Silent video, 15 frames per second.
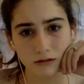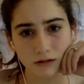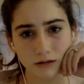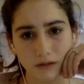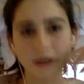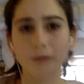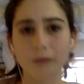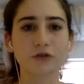
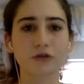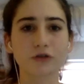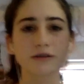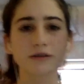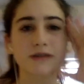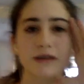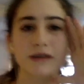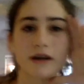Yeah, but you
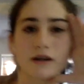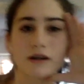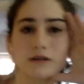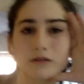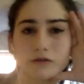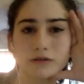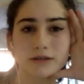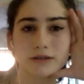
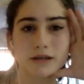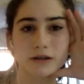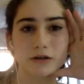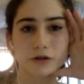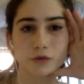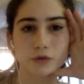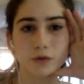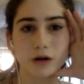can say
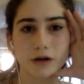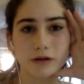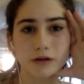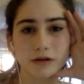that.